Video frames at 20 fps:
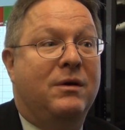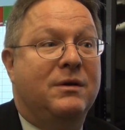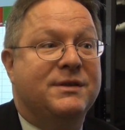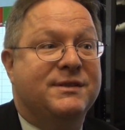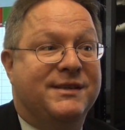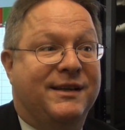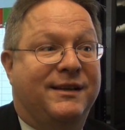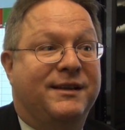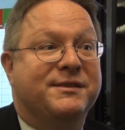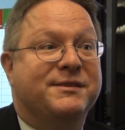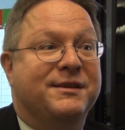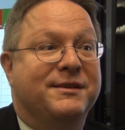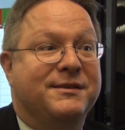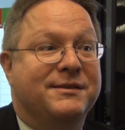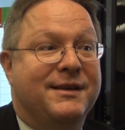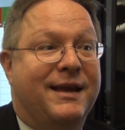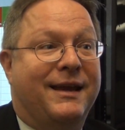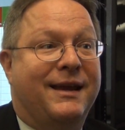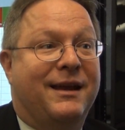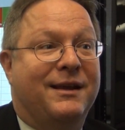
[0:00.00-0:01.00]

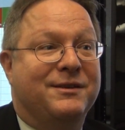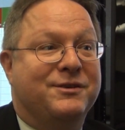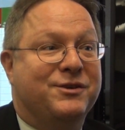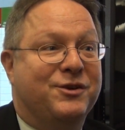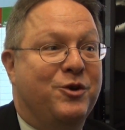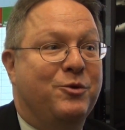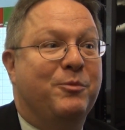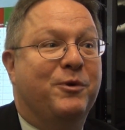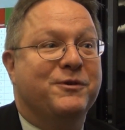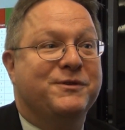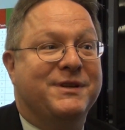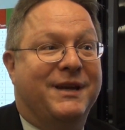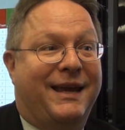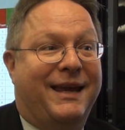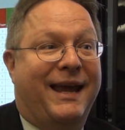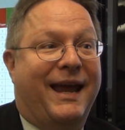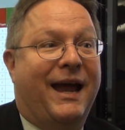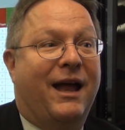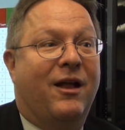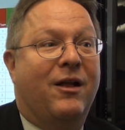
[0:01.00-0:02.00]
citizens and consumers to
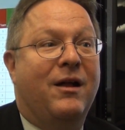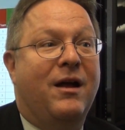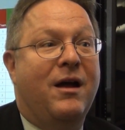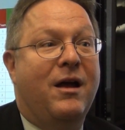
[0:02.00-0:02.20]
get